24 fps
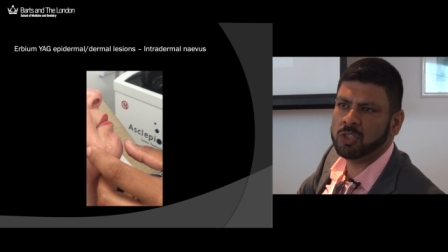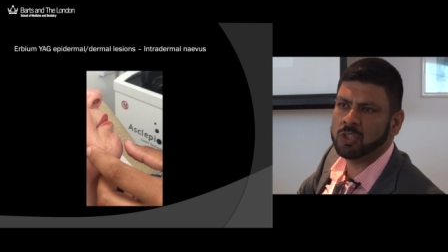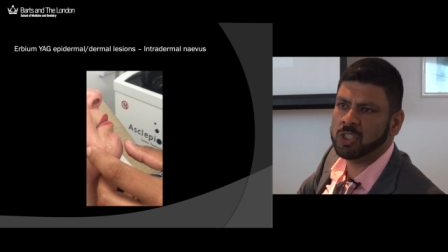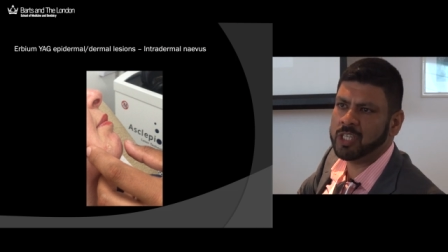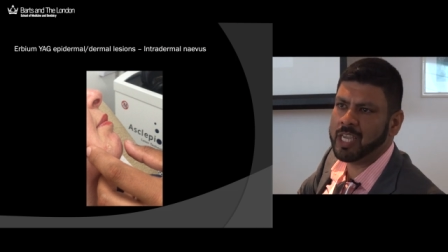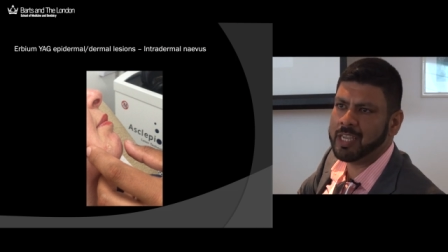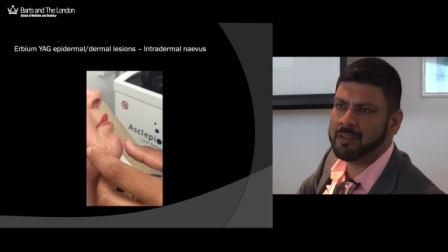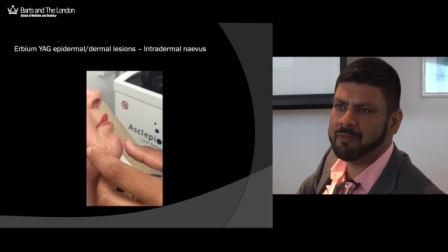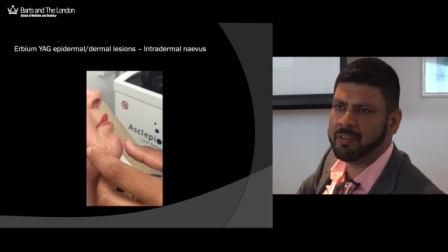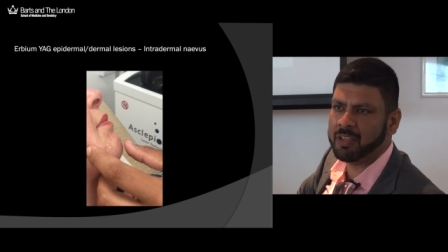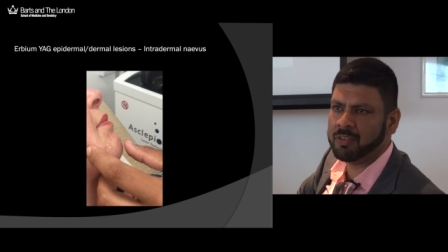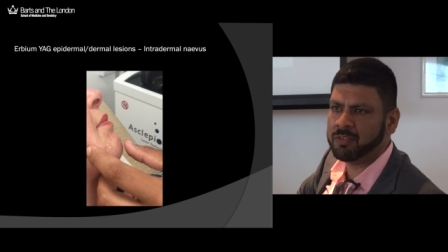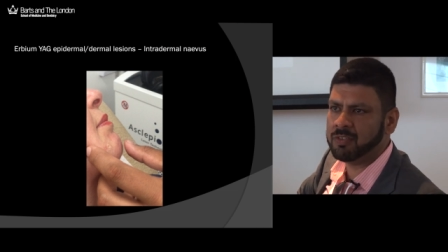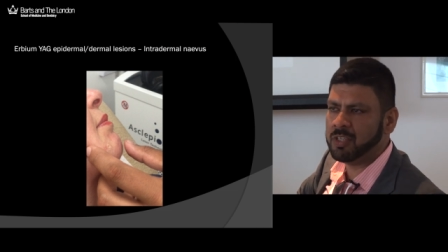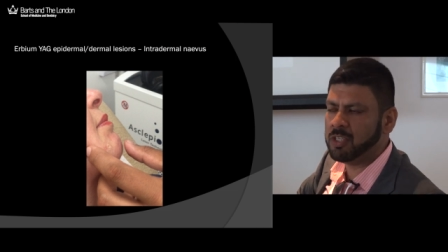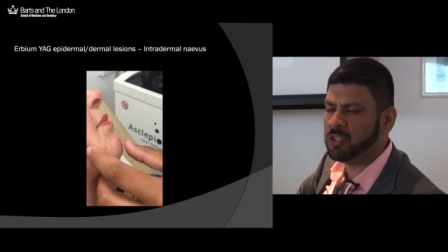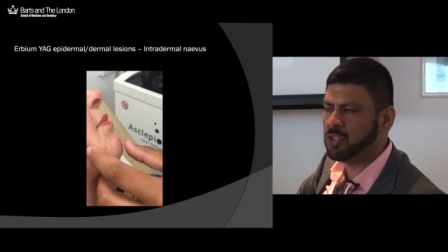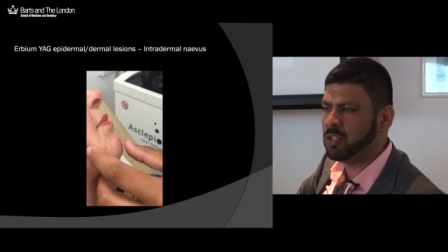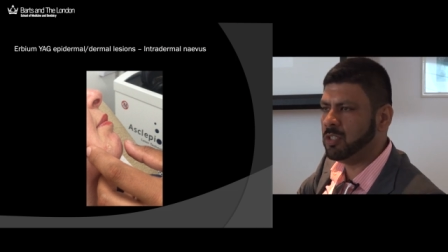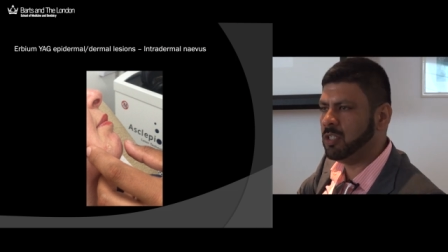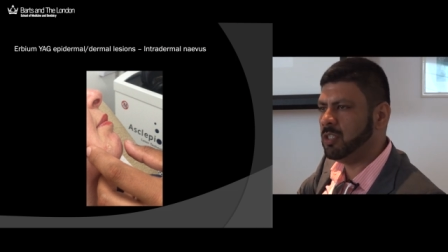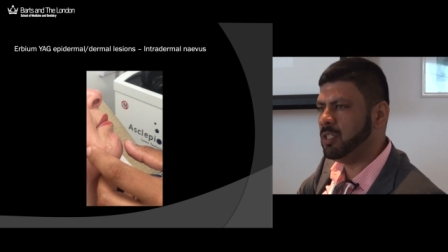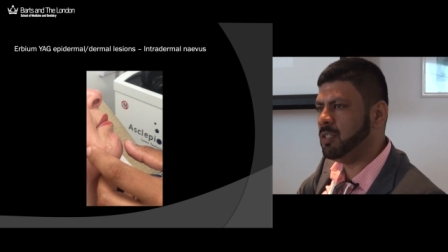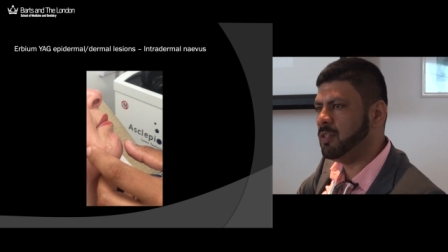shave
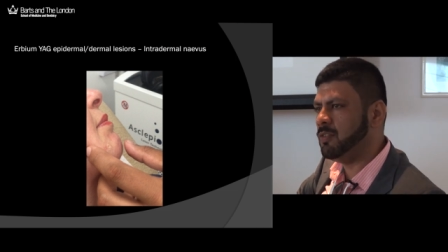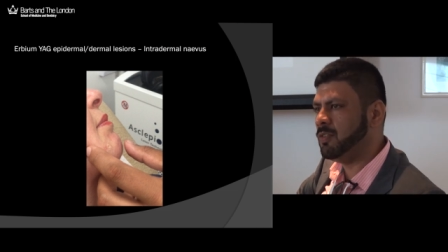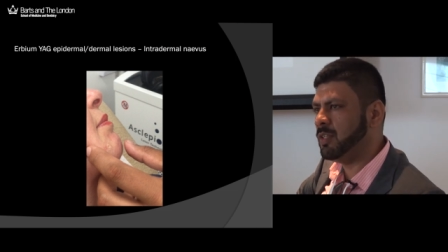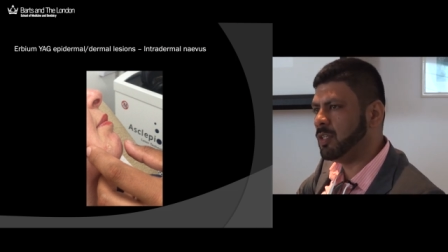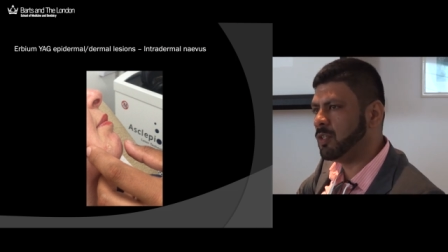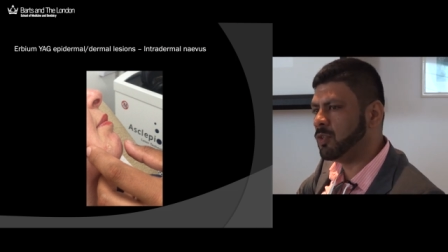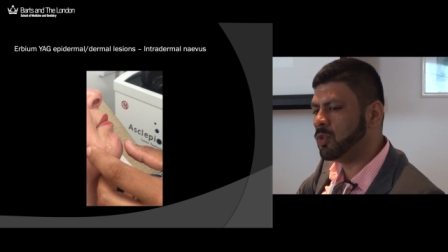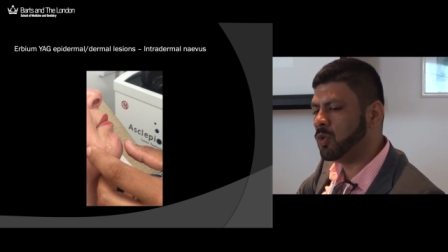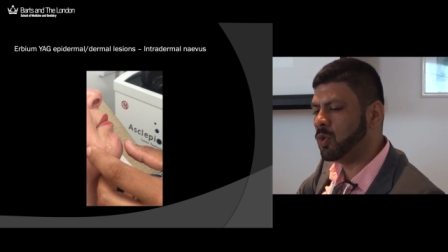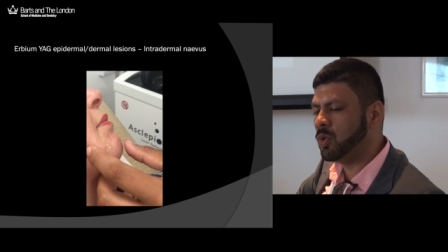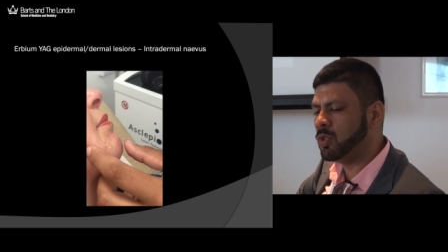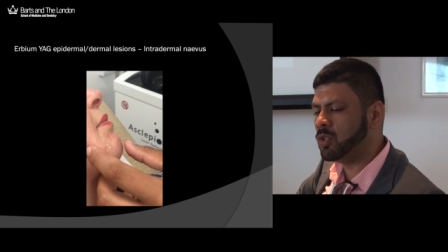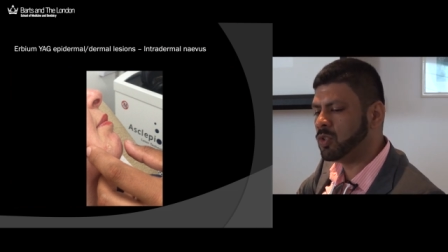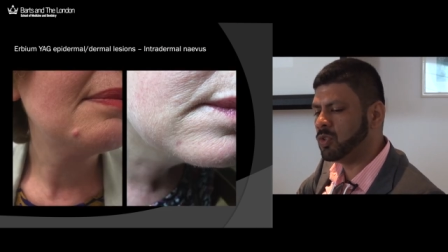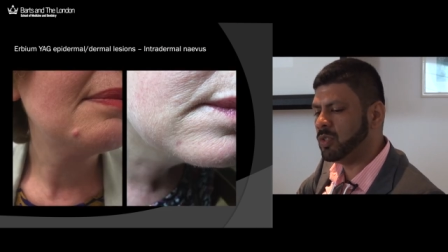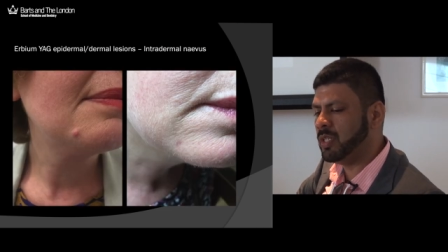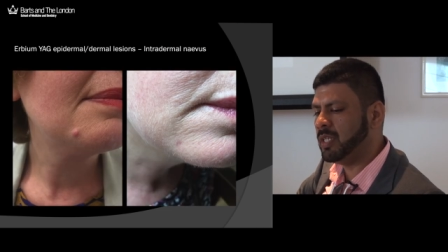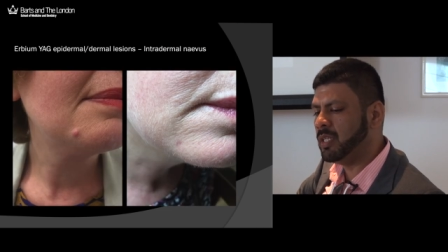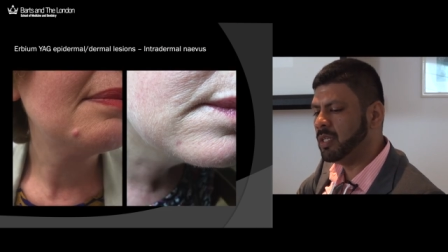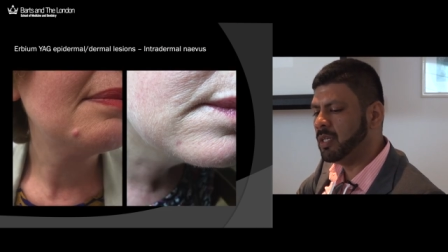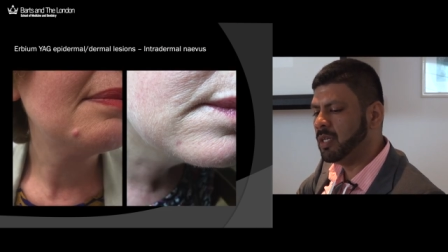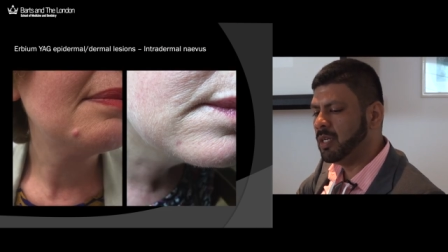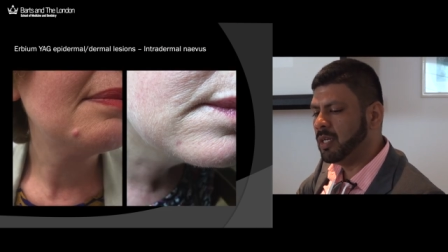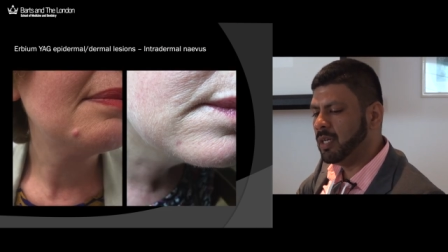excision and using
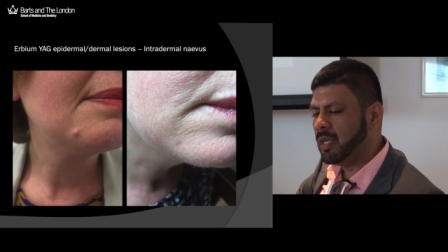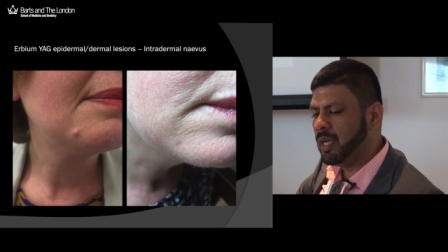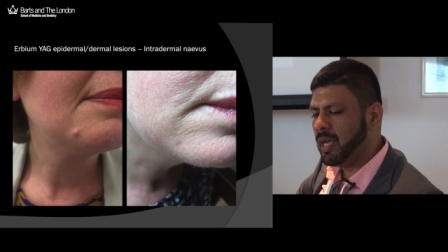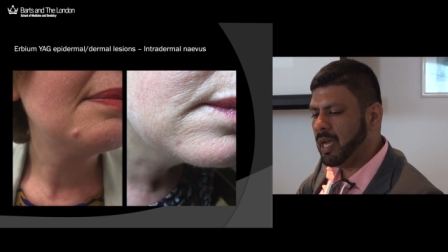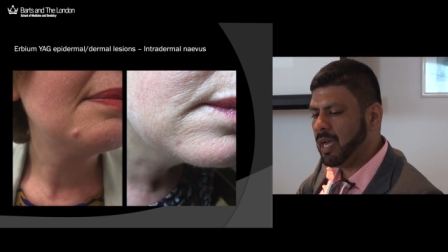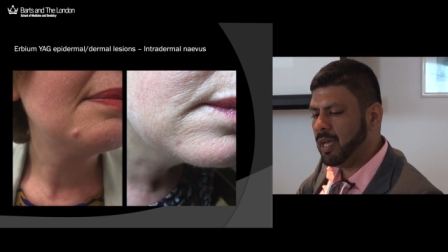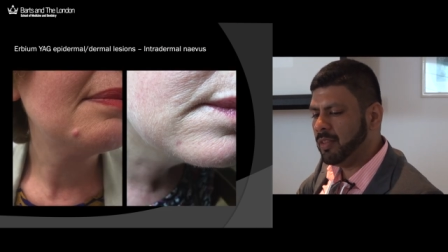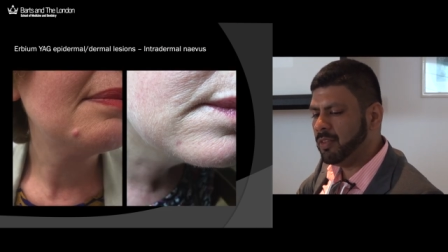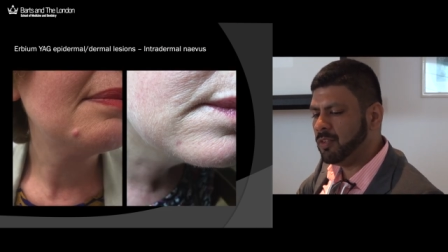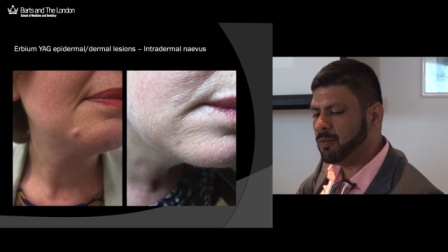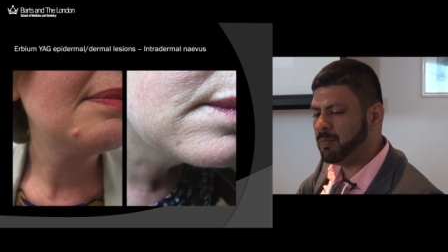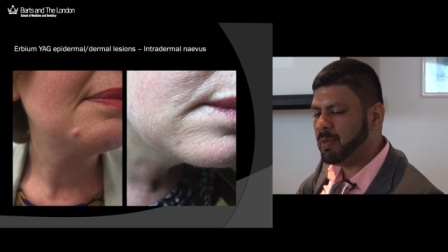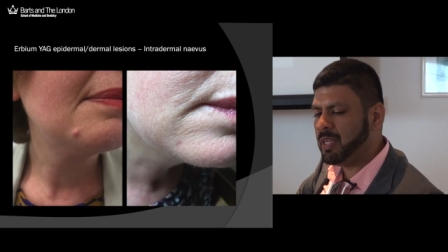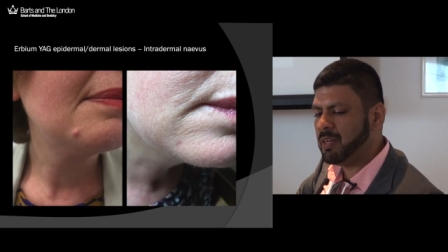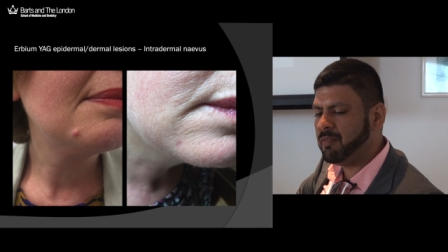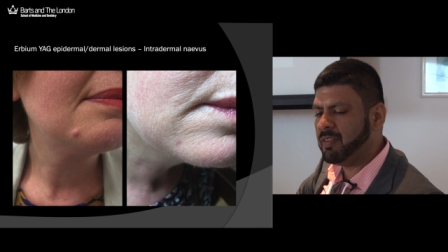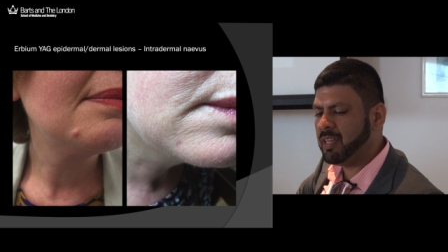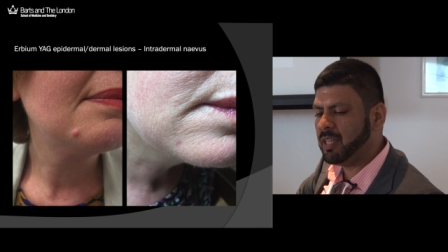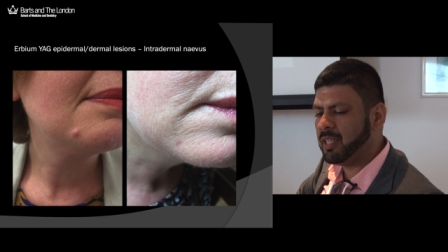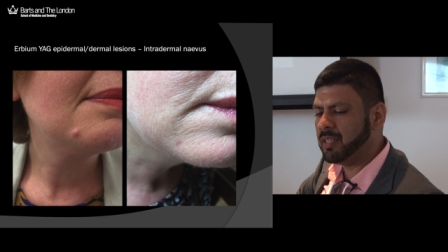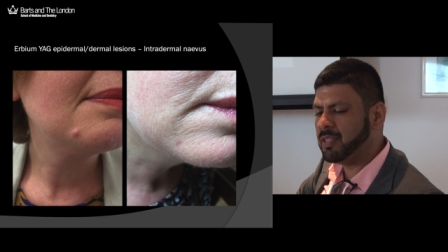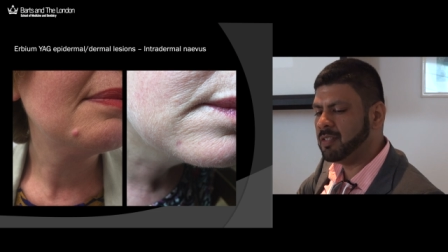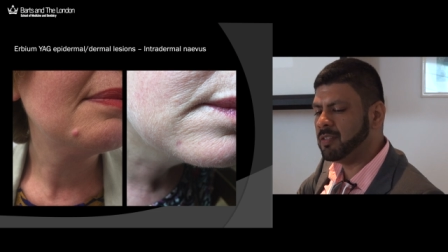cautery, uh, the speed of healing.